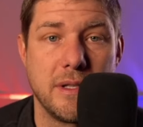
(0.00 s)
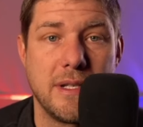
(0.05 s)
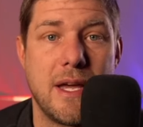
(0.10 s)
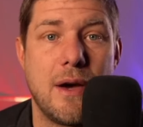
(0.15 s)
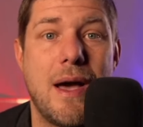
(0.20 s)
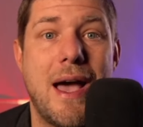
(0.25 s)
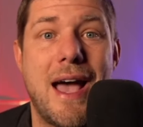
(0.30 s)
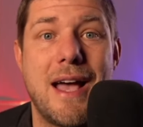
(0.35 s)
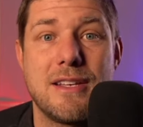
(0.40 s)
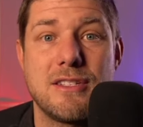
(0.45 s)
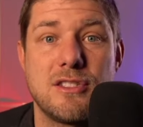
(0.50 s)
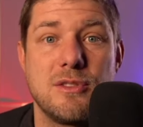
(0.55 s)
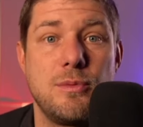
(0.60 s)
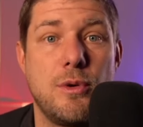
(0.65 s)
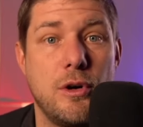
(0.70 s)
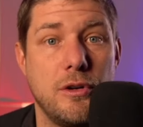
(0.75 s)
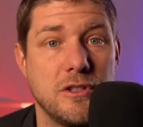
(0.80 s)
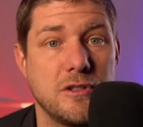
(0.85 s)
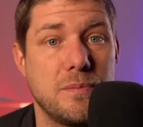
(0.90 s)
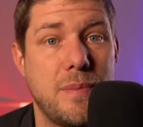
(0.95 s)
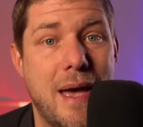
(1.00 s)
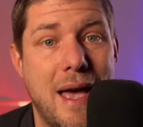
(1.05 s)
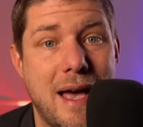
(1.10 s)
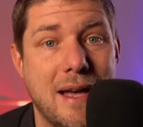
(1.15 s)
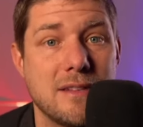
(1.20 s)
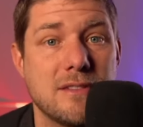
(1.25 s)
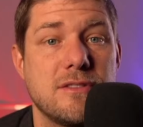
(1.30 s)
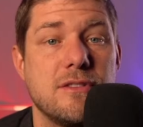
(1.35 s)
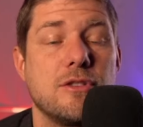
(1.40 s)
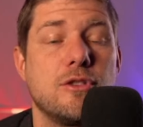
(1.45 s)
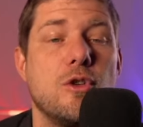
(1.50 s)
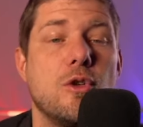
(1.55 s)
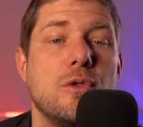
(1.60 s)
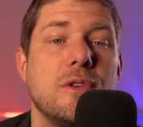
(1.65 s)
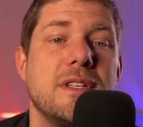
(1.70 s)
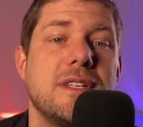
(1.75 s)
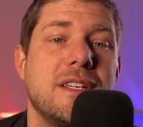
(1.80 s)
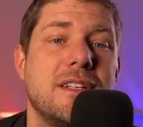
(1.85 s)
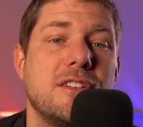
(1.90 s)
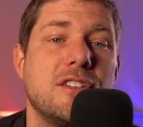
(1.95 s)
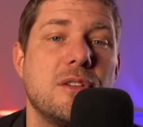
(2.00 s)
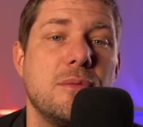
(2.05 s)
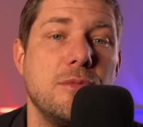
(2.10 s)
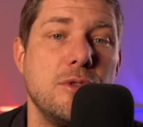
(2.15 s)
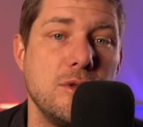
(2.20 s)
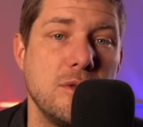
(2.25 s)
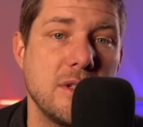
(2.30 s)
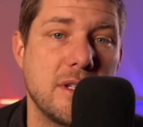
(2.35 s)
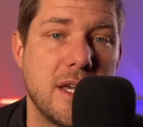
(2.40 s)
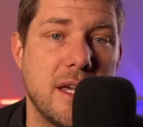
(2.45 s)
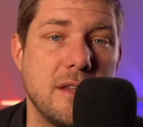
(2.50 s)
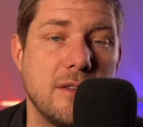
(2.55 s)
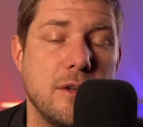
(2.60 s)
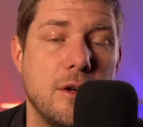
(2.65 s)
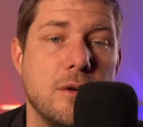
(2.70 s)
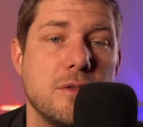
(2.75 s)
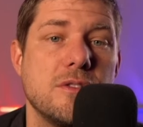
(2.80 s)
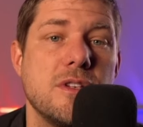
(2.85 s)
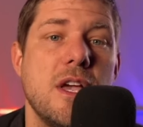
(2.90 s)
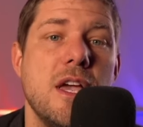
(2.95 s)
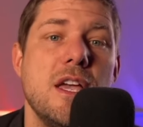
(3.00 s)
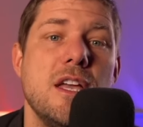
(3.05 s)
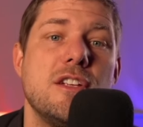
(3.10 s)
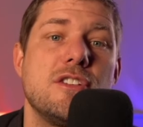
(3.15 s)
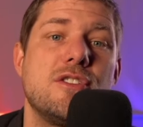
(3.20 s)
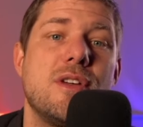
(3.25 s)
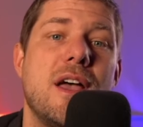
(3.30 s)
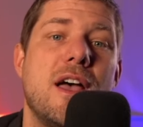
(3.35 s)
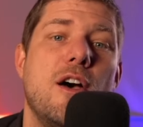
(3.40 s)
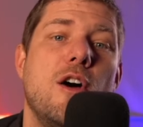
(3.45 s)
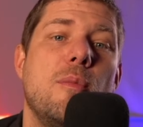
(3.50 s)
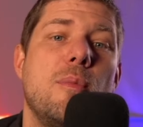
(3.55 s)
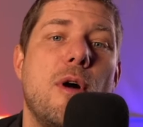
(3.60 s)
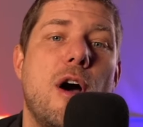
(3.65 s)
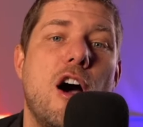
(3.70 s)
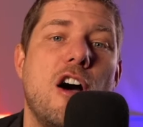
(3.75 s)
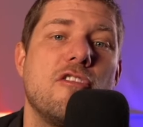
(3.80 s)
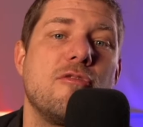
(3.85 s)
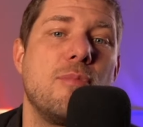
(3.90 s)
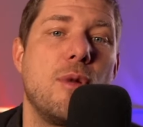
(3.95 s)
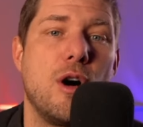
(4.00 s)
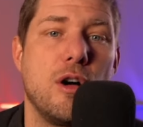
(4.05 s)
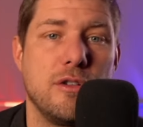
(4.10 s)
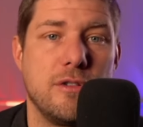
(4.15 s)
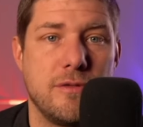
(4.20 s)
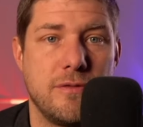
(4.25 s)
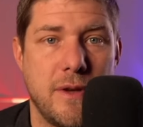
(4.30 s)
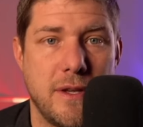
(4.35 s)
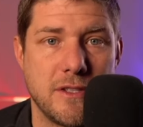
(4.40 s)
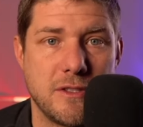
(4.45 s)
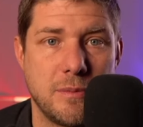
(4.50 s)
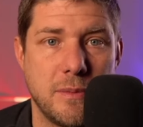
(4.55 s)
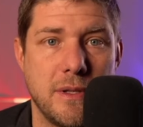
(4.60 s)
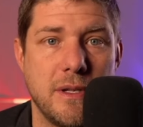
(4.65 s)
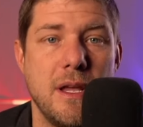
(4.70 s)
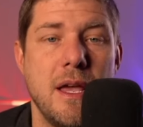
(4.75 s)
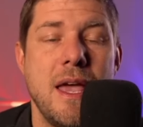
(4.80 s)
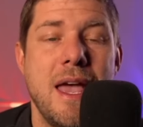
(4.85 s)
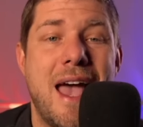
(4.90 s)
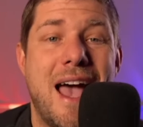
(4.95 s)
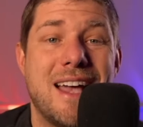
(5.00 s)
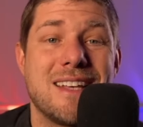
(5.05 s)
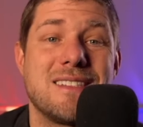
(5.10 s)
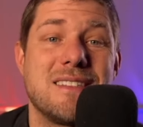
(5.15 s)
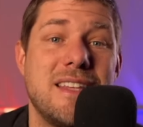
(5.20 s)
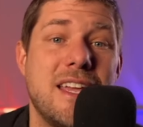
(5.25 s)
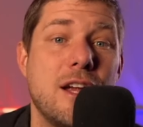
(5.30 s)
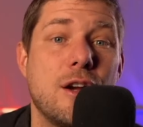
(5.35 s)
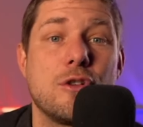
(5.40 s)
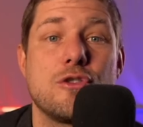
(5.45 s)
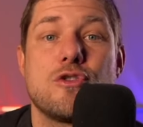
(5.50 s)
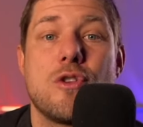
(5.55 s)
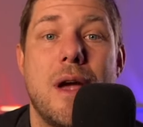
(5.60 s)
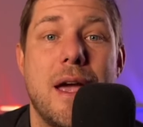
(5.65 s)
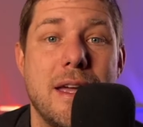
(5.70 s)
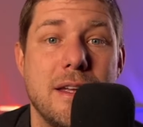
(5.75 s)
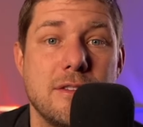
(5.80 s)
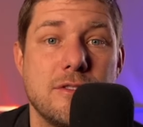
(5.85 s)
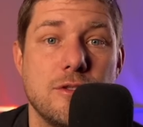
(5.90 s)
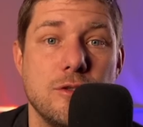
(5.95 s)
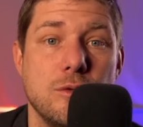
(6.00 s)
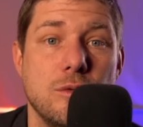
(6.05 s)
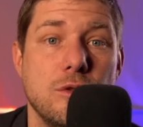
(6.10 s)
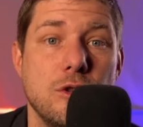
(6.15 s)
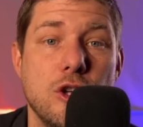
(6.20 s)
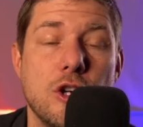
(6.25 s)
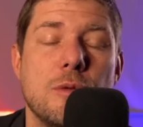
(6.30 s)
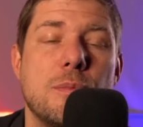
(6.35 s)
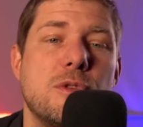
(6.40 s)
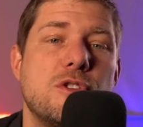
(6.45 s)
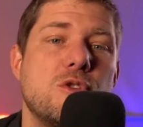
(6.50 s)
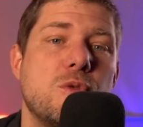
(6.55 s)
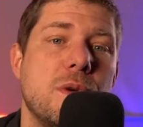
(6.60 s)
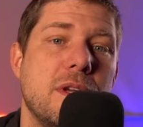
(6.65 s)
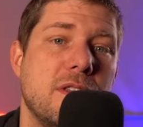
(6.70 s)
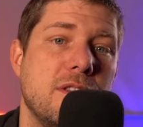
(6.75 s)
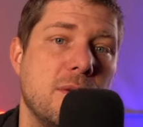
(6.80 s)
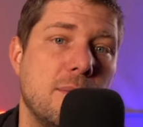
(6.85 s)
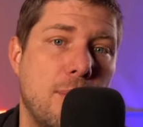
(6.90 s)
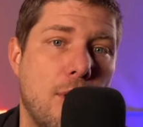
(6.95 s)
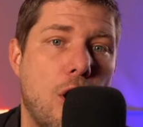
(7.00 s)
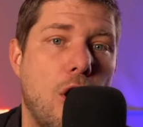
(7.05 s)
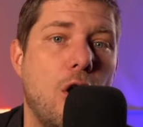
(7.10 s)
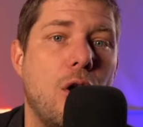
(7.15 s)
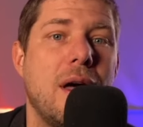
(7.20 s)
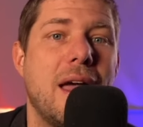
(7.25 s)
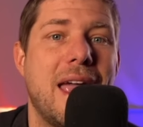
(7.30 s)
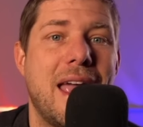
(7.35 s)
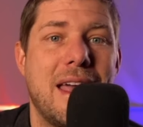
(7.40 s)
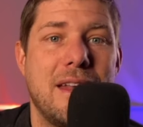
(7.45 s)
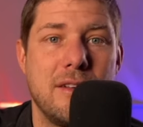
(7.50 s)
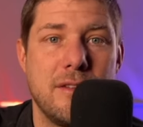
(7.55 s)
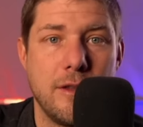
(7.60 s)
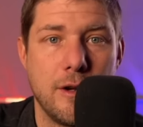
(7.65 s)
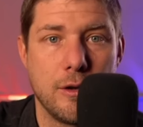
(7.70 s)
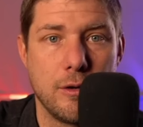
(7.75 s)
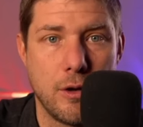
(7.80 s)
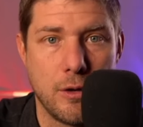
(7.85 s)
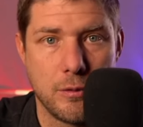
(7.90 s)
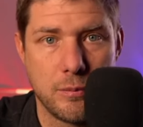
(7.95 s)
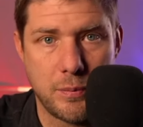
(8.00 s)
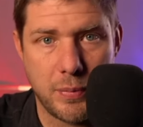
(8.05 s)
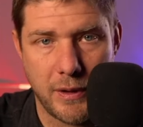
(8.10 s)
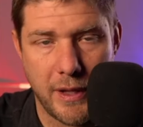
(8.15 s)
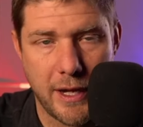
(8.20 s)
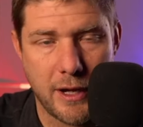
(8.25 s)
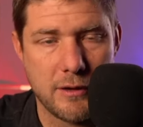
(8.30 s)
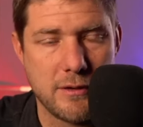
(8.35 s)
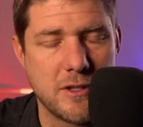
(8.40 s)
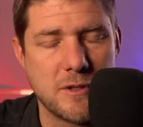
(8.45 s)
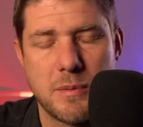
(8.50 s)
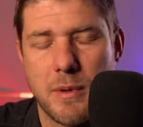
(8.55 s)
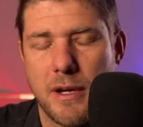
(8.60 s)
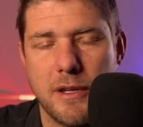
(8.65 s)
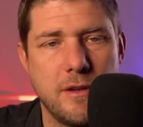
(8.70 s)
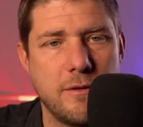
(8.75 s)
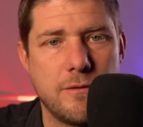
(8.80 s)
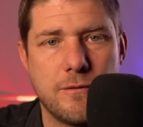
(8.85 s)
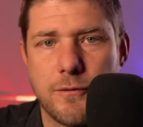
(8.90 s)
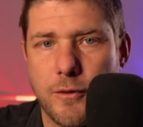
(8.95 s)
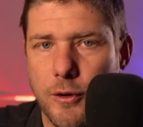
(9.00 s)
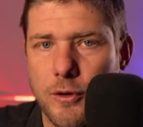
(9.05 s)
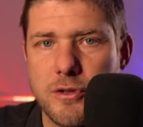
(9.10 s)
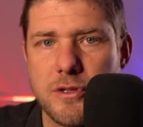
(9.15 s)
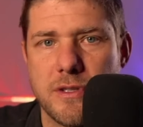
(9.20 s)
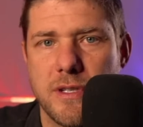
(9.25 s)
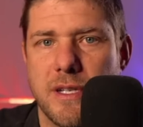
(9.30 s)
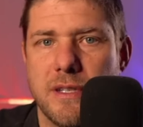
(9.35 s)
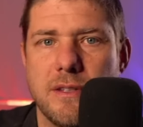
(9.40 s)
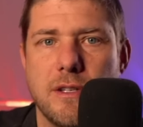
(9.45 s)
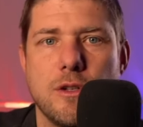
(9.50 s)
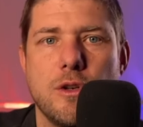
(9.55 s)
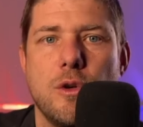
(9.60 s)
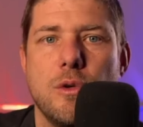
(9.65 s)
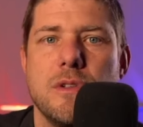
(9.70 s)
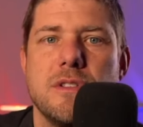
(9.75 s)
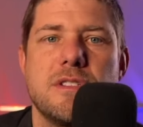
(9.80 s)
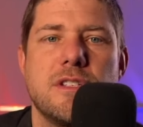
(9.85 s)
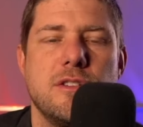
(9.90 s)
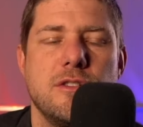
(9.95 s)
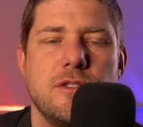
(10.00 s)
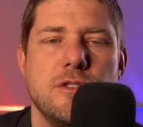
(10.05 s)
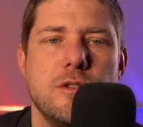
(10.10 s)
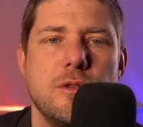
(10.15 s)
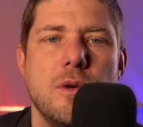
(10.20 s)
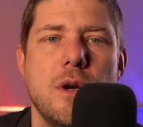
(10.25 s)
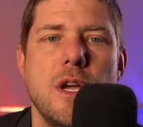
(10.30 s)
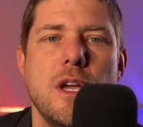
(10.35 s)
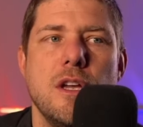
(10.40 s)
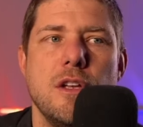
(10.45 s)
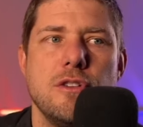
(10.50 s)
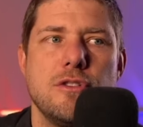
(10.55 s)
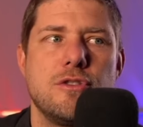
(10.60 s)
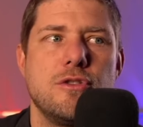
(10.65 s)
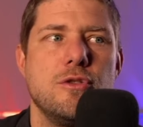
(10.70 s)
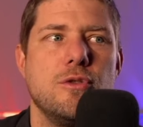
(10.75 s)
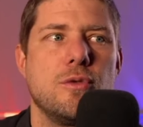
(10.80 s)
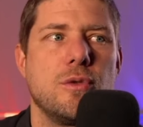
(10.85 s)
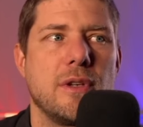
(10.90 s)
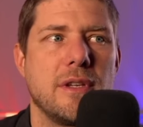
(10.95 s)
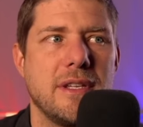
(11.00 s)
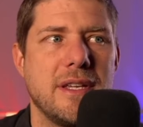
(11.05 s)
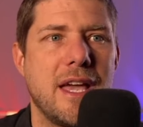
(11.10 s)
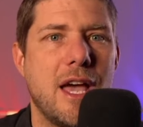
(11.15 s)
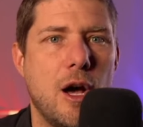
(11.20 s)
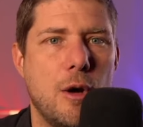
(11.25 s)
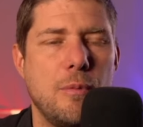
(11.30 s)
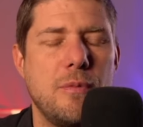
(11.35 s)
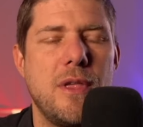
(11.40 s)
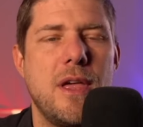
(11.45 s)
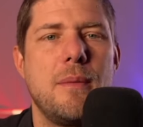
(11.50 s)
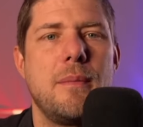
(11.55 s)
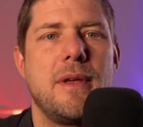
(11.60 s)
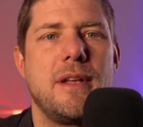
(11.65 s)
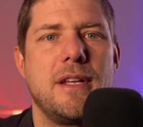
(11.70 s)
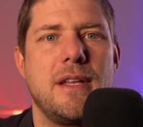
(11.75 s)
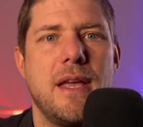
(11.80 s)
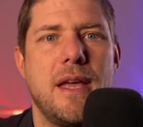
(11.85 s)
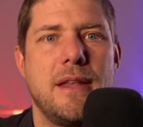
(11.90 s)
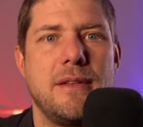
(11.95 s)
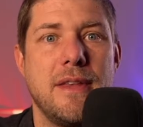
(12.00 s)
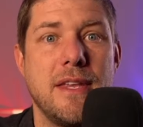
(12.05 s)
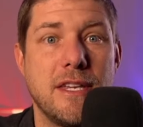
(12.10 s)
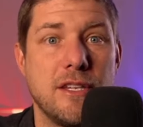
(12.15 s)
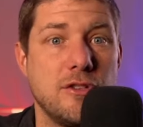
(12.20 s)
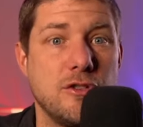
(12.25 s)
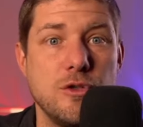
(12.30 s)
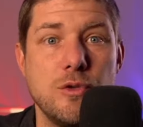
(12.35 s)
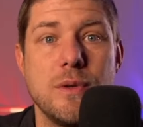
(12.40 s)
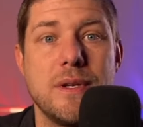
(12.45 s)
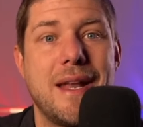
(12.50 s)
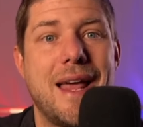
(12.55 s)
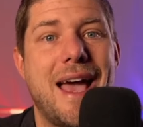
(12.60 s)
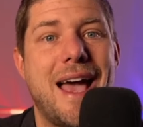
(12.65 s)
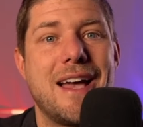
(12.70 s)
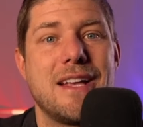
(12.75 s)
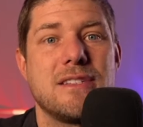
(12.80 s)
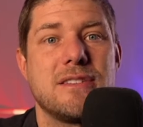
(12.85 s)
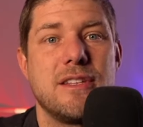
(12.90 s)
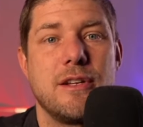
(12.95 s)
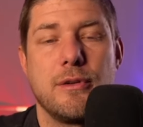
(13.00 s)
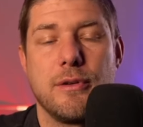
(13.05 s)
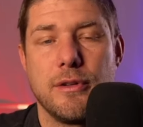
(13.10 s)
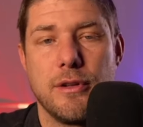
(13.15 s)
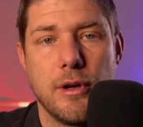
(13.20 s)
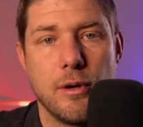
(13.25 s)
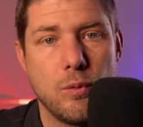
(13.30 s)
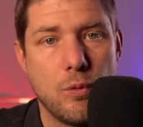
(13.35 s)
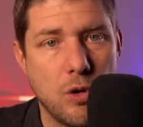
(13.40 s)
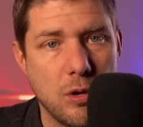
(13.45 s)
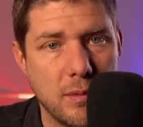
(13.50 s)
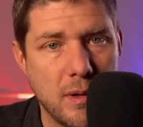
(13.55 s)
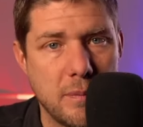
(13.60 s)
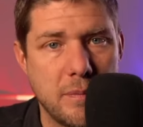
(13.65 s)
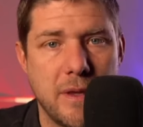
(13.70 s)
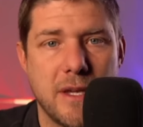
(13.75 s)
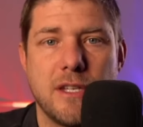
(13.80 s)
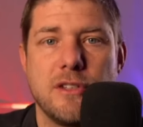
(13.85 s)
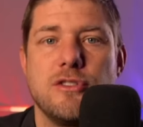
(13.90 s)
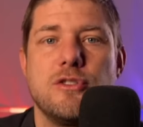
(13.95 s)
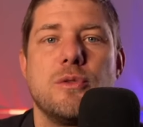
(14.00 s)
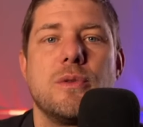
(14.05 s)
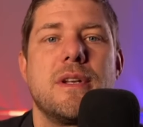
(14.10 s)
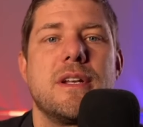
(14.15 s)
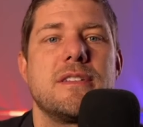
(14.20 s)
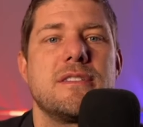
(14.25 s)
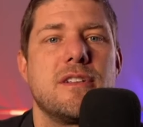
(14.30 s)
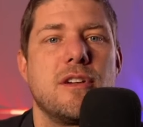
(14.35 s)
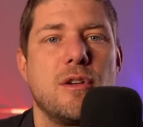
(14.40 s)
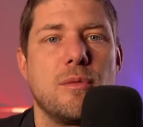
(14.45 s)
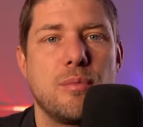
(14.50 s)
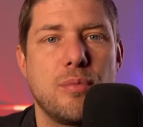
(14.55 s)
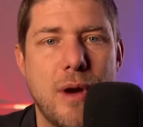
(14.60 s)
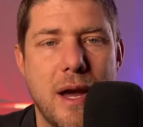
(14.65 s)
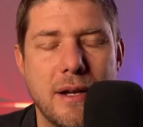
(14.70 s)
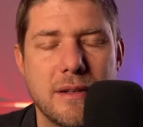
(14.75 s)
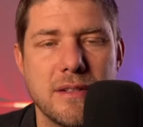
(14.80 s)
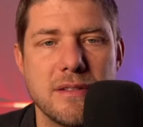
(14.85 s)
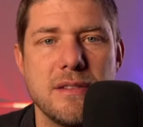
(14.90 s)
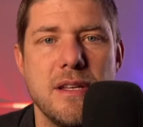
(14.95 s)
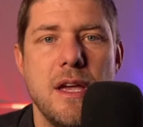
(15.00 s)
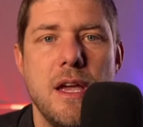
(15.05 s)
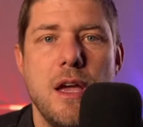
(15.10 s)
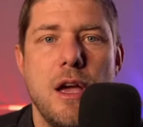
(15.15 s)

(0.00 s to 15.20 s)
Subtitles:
Now, as the ball is passed, the goalie can communicate those to help off-ball defensemen as they are trying to look between the ball and their own player. That's probably the first thing that goalies can do to really help them, and they can do it as they're in their warm-up. They can do it as they're in practice.